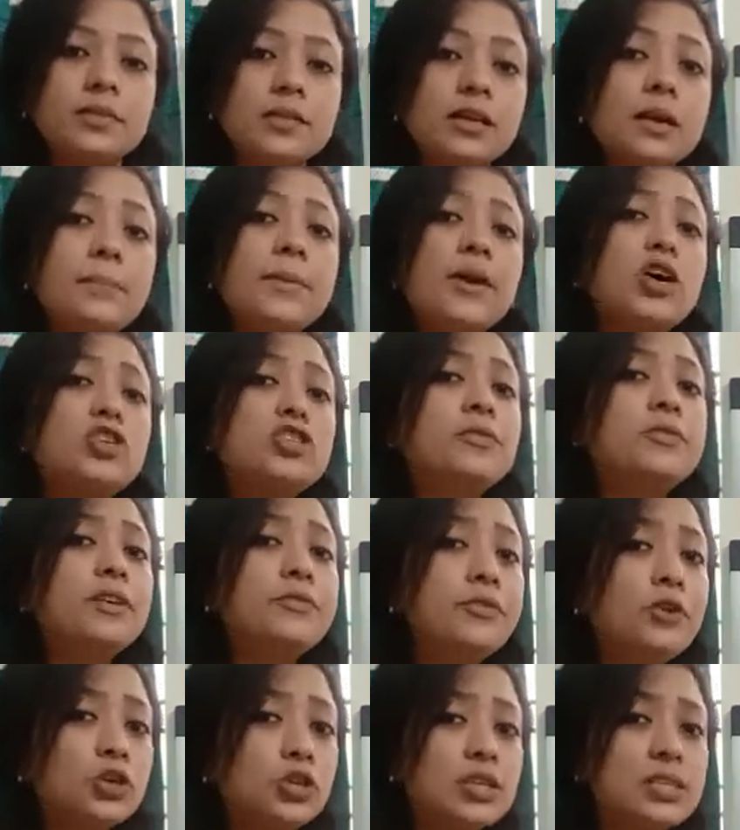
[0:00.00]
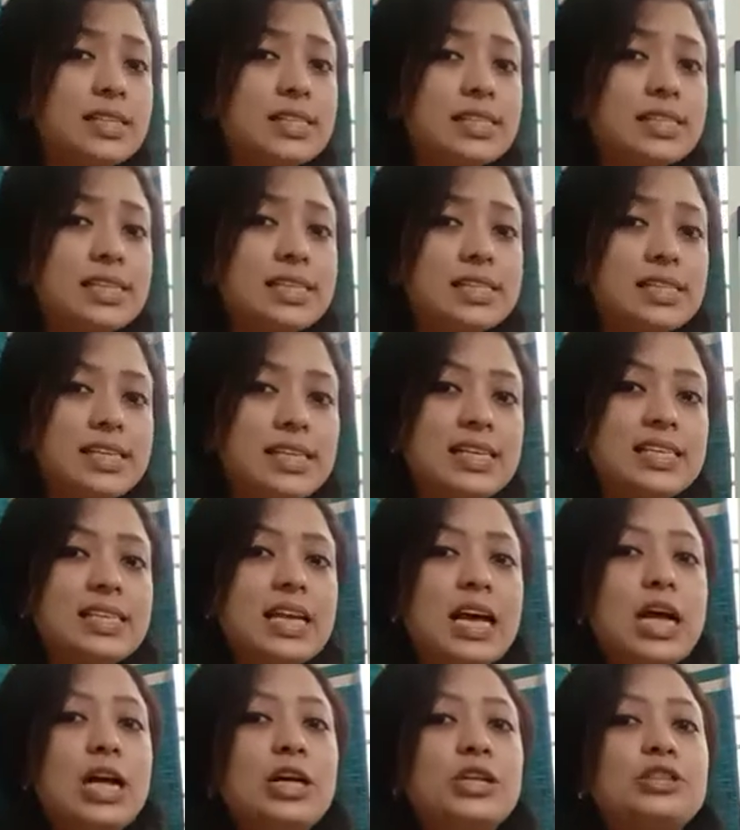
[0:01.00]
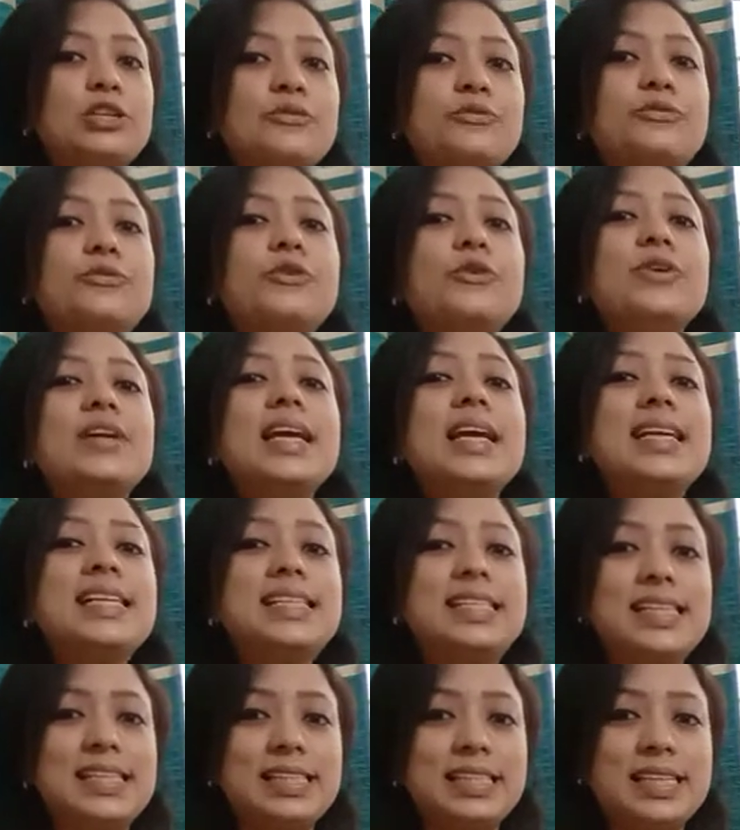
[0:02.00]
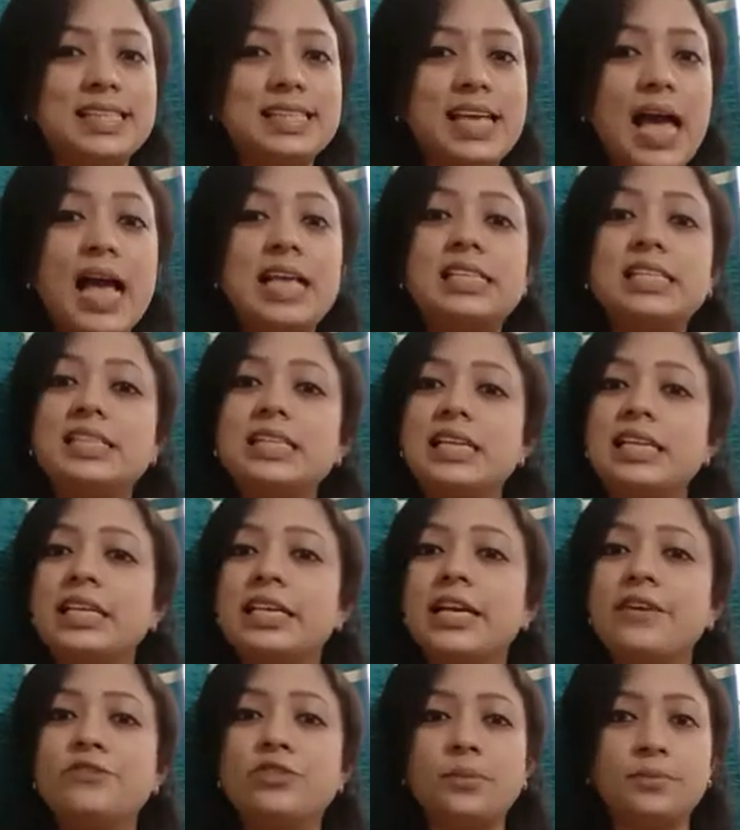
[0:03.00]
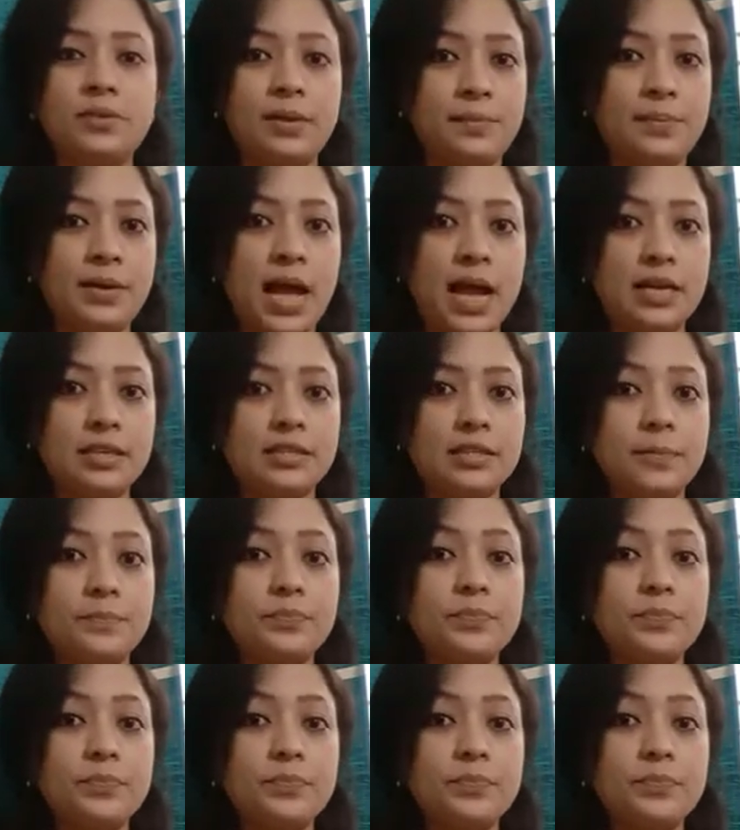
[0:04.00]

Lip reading: because of the photosynthesis, the food is synthesized in the leaves of the plant.